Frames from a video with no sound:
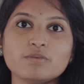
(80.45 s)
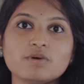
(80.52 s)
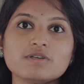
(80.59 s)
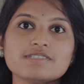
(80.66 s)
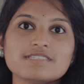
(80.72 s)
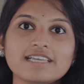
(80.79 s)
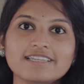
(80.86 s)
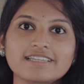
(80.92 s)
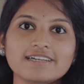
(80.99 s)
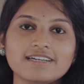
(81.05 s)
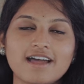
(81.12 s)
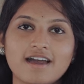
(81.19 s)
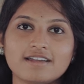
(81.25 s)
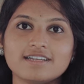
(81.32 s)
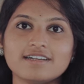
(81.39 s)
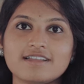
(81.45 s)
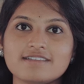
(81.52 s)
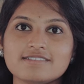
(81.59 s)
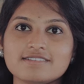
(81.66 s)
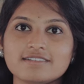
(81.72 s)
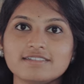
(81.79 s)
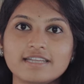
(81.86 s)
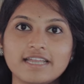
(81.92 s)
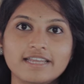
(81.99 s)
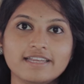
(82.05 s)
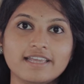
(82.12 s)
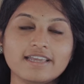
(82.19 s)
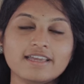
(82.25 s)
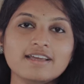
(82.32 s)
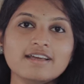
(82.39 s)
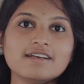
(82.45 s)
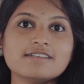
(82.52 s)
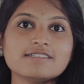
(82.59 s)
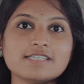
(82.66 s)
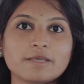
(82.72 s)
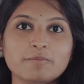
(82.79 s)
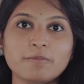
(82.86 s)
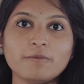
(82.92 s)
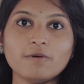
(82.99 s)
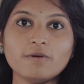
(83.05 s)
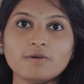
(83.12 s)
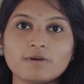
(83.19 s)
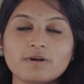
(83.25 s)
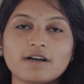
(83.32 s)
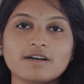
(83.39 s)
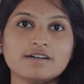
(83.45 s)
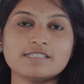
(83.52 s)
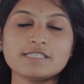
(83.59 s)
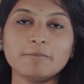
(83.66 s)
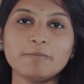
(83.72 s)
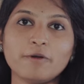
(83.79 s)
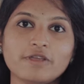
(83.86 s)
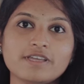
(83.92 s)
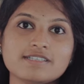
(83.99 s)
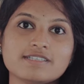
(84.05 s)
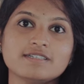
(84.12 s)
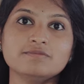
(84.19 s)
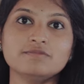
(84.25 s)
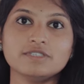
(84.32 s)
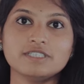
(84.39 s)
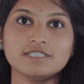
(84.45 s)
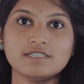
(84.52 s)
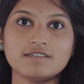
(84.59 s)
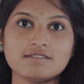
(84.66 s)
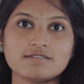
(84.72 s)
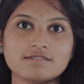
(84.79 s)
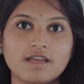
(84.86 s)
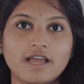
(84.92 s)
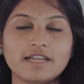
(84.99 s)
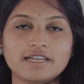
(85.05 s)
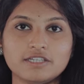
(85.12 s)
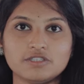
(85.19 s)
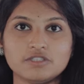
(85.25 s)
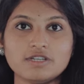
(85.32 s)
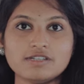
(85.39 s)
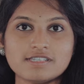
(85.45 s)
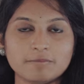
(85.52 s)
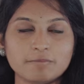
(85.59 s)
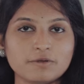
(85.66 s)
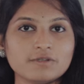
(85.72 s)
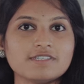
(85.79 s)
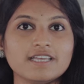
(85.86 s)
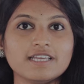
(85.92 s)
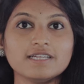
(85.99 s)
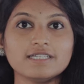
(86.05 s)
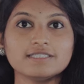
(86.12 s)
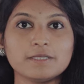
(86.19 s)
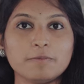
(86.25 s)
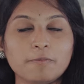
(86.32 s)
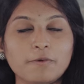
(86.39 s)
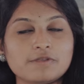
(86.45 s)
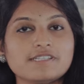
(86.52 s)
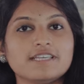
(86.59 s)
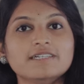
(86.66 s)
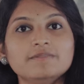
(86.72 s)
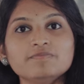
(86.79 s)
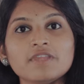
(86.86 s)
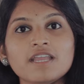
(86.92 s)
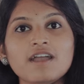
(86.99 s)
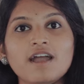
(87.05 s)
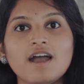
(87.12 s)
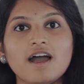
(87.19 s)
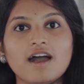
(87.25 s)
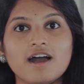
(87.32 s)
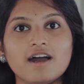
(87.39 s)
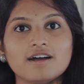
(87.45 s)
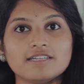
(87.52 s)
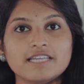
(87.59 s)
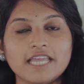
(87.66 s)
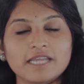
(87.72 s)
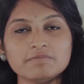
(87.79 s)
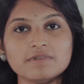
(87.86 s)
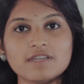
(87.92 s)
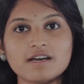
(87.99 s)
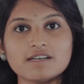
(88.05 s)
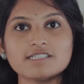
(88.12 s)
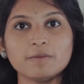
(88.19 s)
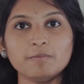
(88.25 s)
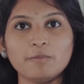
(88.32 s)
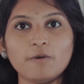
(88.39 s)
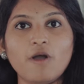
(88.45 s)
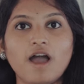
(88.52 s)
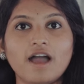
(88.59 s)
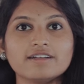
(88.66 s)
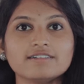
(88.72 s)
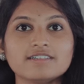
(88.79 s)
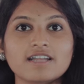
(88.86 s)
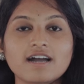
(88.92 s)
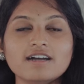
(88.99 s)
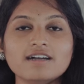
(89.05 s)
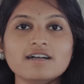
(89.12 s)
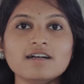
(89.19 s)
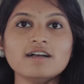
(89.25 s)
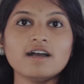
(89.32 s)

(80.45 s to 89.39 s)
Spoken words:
was senior organizer in a symposium, which is a national symposium named Simpo Agna,